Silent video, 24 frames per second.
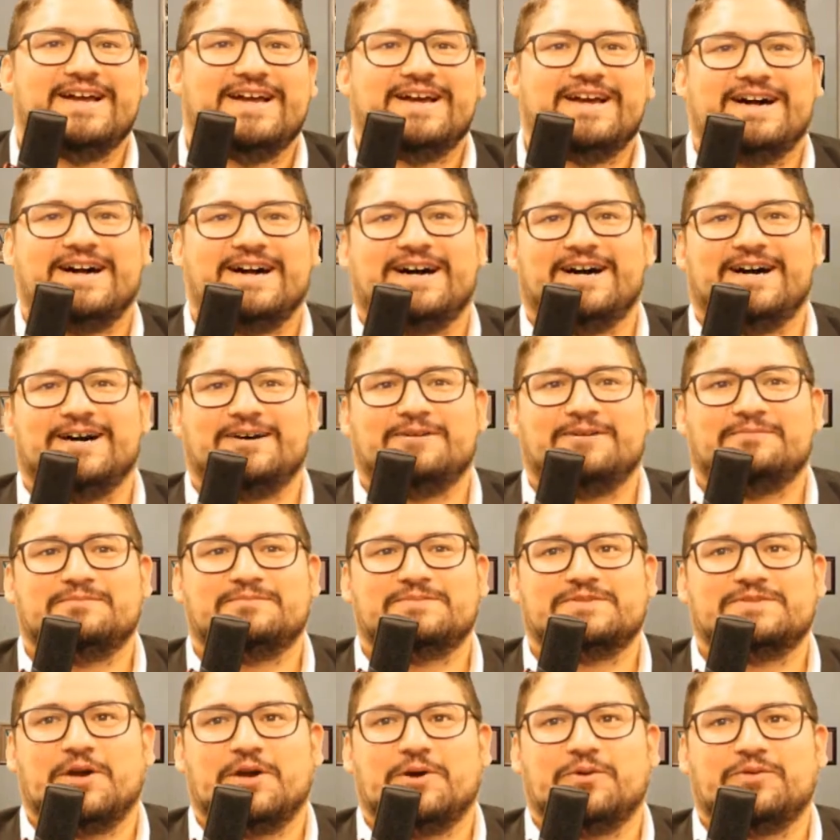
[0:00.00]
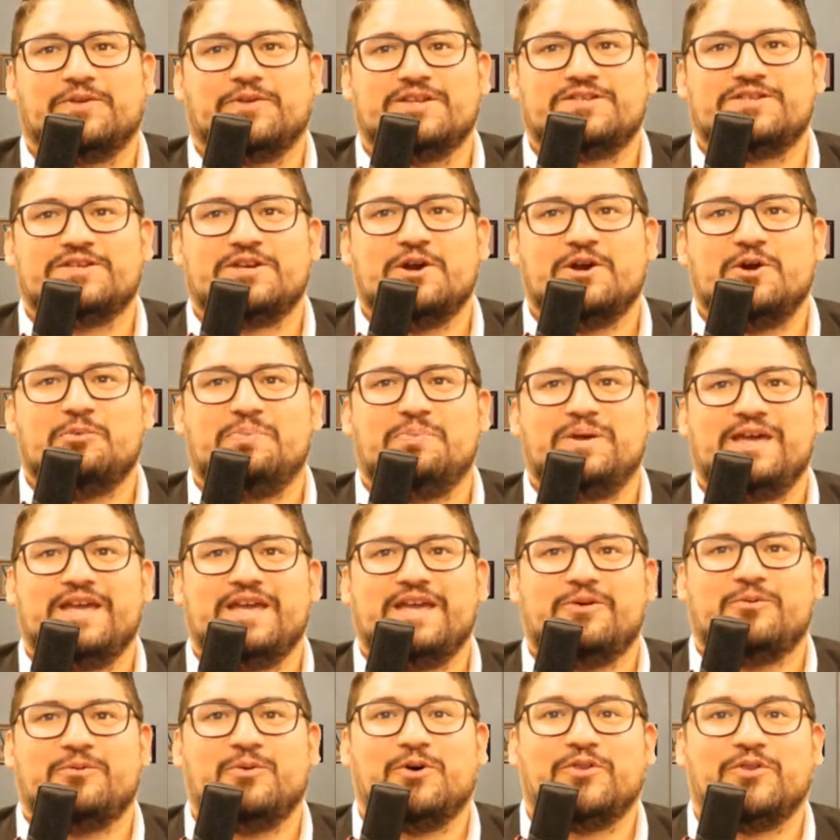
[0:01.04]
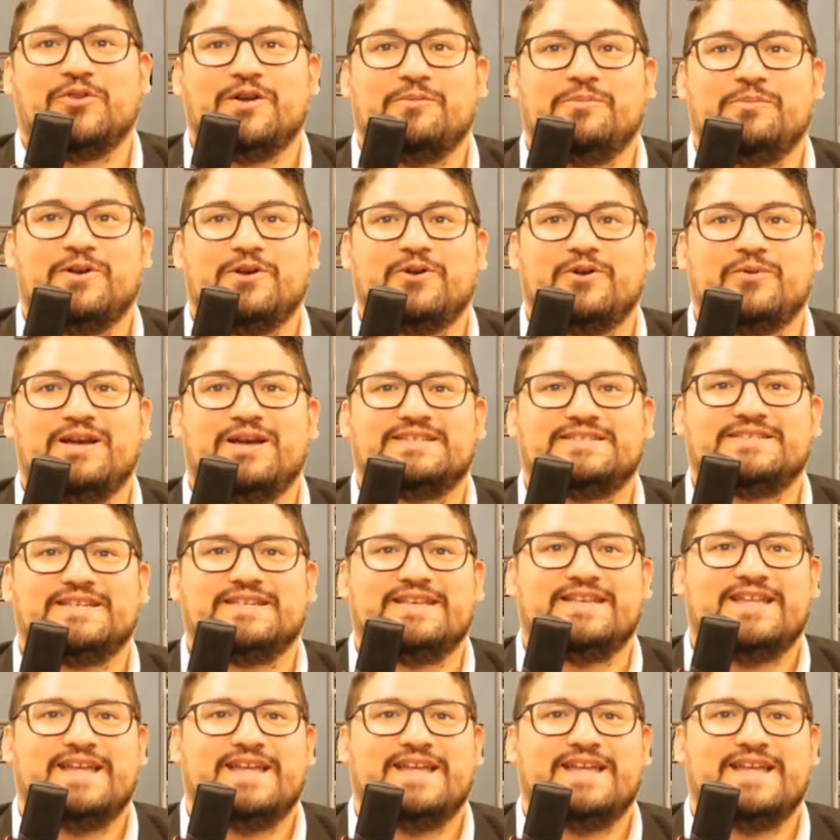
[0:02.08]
So the GOP, will they be arrested?